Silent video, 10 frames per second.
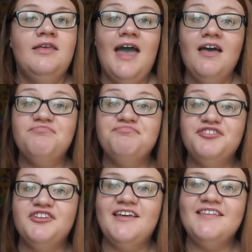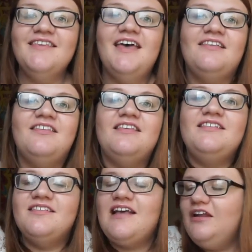yeah, so that's it. So
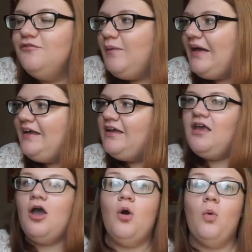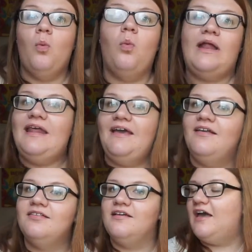this is kind of my
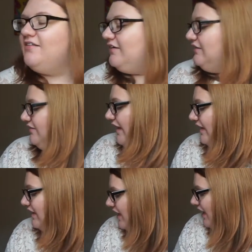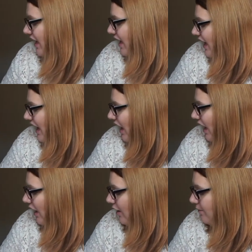winnings, I guess I could say.
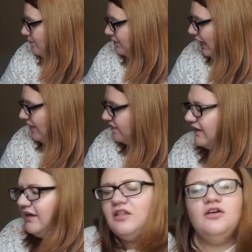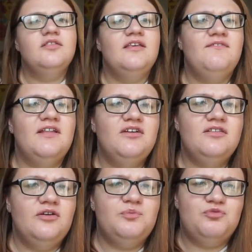Um, I think I looked, if I looked
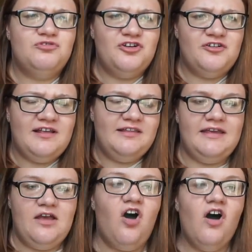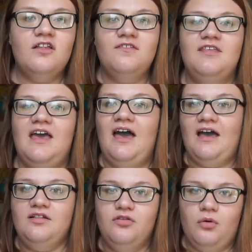at it correctly, all of that
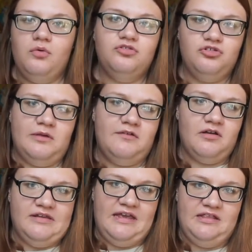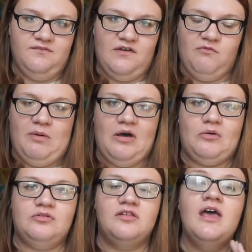in total should be around
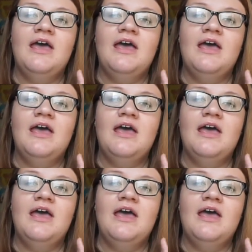£85.